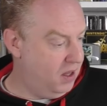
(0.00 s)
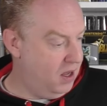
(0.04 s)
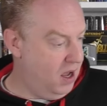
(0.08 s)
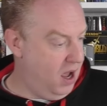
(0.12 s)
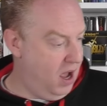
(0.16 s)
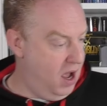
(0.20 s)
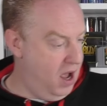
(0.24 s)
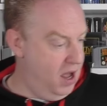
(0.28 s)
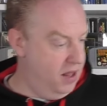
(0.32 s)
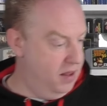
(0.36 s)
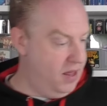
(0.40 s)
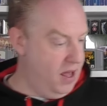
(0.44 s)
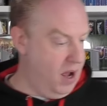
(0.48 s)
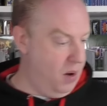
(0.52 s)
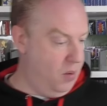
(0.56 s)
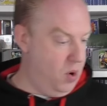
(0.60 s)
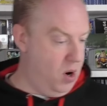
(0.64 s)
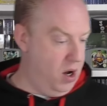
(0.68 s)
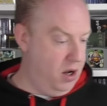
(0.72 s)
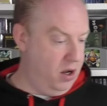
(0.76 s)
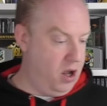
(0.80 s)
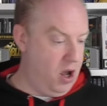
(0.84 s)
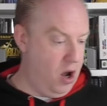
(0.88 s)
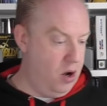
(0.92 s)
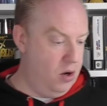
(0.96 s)
That
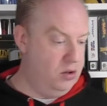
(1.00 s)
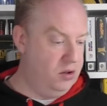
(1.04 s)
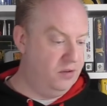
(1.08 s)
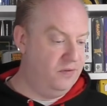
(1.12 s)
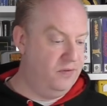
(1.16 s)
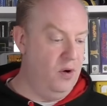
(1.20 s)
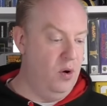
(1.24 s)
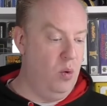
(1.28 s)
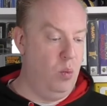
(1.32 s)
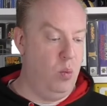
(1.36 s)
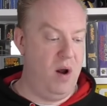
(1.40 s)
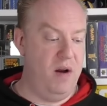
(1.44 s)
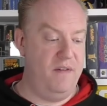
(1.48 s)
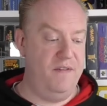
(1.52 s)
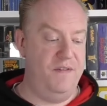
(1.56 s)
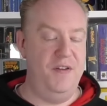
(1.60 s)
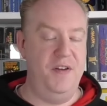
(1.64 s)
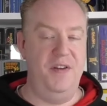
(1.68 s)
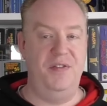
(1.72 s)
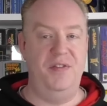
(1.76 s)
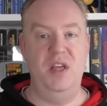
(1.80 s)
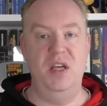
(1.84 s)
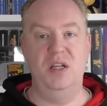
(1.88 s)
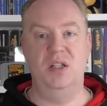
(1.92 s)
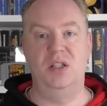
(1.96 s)
one goes for
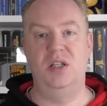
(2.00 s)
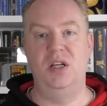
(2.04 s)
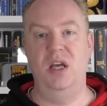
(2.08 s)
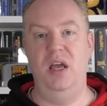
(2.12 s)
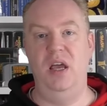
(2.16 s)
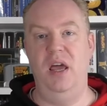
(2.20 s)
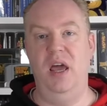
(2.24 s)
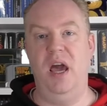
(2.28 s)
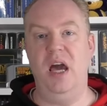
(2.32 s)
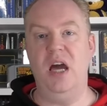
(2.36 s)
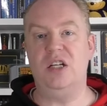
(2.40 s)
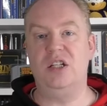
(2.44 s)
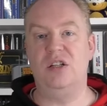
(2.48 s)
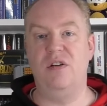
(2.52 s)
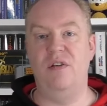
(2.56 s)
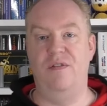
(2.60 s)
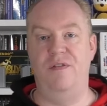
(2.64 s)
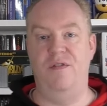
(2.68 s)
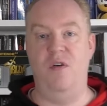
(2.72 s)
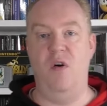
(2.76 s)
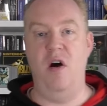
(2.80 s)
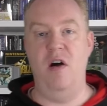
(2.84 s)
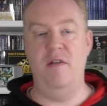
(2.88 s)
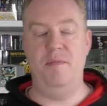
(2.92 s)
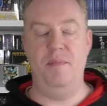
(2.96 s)
£1.50 at CEX,
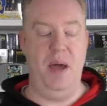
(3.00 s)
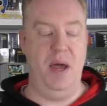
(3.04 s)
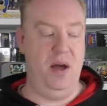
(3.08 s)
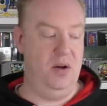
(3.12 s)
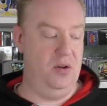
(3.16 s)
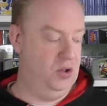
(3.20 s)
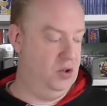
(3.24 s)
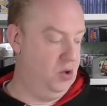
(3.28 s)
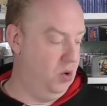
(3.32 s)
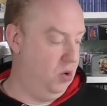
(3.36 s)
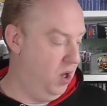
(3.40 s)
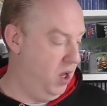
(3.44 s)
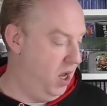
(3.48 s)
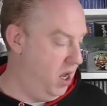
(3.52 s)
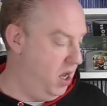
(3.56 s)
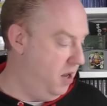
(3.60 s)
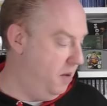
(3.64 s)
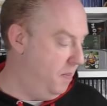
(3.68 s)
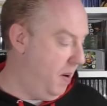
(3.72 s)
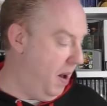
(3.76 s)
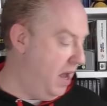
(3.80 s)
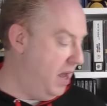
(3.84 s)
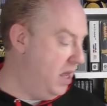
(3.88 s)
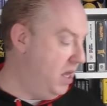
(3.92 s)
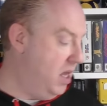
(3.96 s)
£5 on
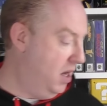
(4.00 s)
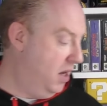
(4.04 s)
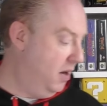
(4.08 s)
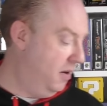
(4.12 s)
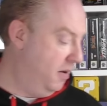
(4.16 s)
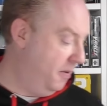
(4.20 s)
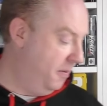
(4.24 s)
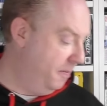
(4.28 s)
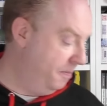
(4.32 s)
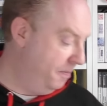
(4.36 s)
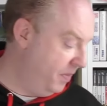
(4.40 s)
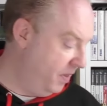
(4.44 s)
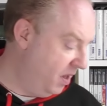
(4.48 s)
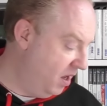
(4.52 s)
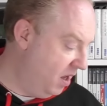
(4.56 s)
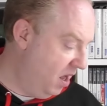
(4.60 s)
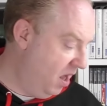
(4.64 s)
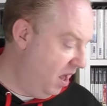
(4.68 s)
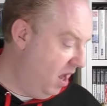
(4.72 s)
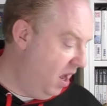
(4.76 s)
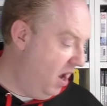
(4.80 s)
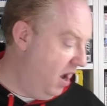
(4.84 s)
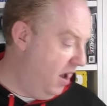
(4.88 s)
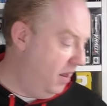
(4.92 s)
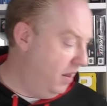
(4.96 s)
eBay.
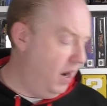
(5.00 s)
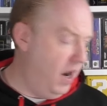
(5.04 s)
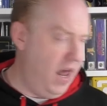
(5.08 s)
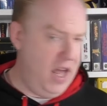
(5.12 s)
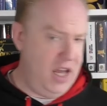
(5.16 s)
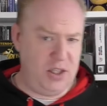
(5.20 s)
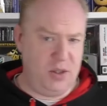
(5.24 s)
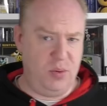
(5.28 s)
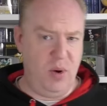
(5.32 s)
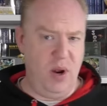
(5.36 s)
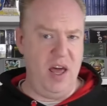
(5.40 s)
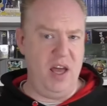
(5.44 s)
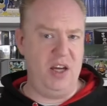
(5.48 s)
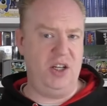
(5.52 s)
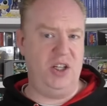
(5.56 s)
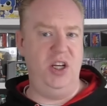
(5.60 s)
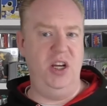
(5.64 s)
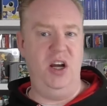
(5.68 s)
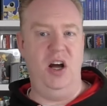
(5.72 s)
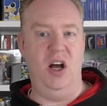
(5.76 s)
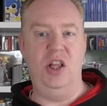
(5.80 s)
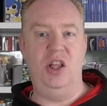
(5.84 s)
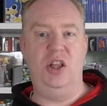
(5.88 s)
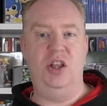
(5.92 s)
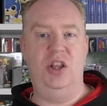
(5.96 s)
The next one
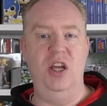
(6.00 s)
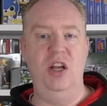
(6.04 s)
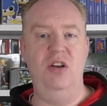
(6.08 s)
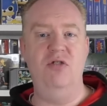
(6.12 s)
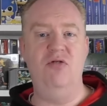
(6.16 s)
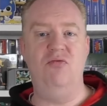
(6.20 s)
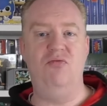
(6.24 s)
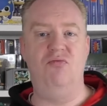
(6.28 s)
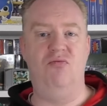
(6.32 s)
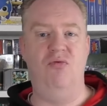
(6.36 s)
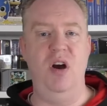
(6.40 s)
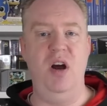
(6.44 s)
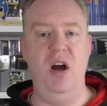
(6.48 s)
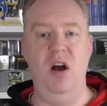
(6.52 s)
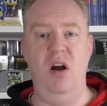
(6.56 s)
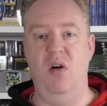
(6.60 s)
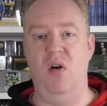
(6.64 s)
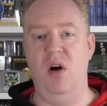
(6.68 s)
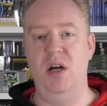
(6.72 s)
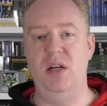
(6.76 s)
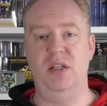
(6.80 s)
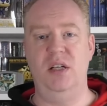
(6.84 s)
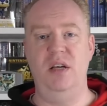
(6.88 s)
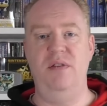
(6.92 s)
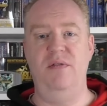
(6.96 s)
actually I didn't
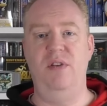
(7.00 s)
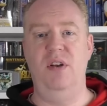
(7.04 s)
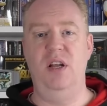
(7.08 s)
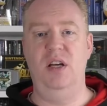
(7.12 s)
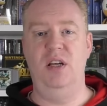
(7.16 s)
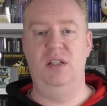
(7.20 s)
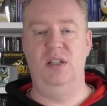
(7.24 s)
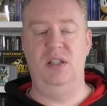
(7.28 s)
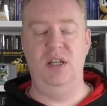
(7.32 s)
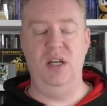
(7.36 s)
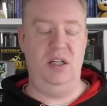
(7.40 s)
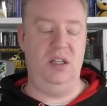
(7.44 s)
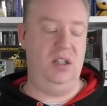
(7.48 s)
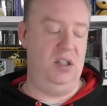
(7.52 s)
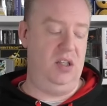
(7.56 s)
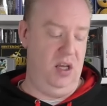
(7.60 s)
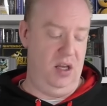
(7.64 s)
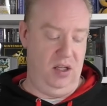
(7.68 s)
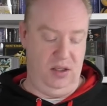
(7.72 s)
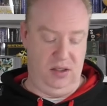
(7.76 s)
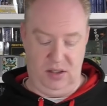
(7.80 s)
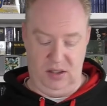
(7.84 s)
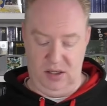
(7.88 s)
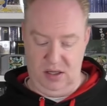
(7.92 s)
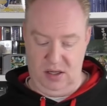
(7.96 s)
realise even
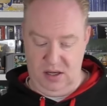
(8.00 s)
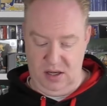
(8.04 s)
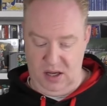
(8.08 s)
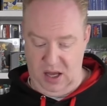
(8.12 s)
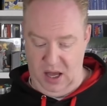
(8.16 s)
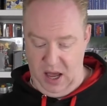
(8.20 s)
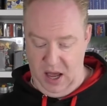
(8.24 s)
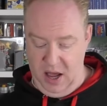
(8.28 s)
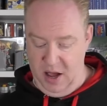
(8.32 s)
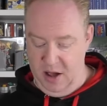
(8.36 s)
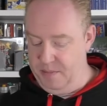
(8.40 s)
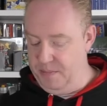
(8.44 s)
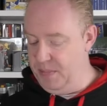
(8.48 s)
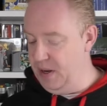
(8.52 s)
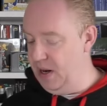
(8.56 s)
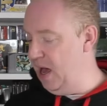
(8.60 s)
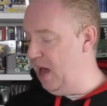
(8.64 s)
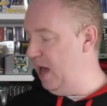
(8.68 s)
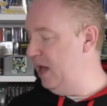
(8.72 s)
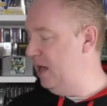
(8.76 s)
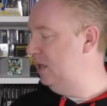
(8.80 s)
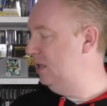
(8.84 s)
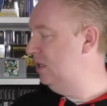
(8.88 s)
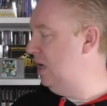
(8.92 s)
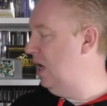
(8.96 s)
existed, but
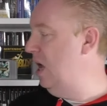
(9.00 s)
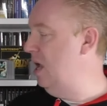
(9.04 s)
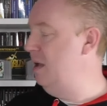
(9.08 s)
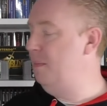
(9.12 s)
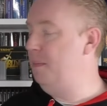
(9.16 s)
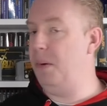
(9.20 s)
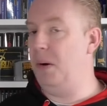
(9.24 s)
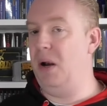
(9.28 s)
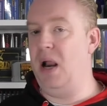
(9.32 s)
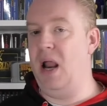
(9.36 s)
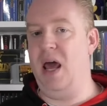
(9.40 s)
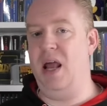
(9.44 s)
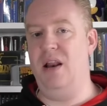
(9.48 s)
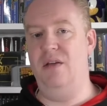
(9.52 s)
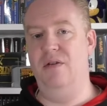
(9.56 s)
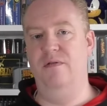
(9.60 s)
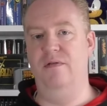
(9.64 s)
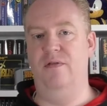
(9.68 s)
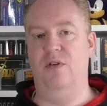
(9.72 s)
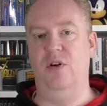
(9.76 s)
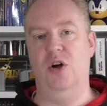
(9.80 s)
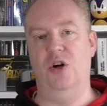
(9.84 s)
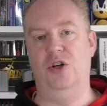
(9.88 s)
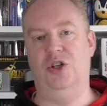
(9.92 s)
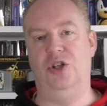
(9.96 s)
that is a
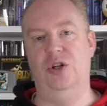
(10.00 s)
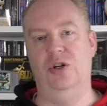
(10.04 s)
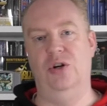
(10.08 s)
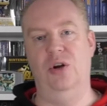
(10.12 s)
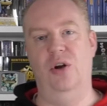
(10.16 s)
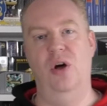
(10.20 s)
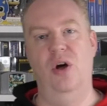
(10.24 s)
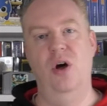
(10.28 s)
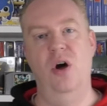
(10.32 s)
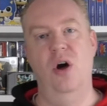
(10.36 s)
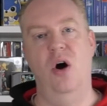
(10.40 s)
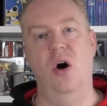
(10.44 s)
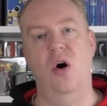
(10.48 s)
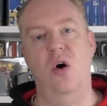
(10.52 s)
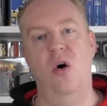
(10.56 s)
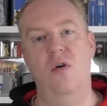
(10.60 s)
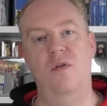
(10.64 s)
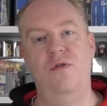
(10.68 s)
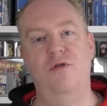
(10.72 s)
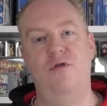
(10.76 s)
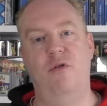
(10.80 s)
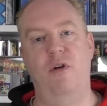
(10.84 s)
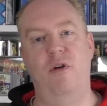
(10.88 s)
Platinum version of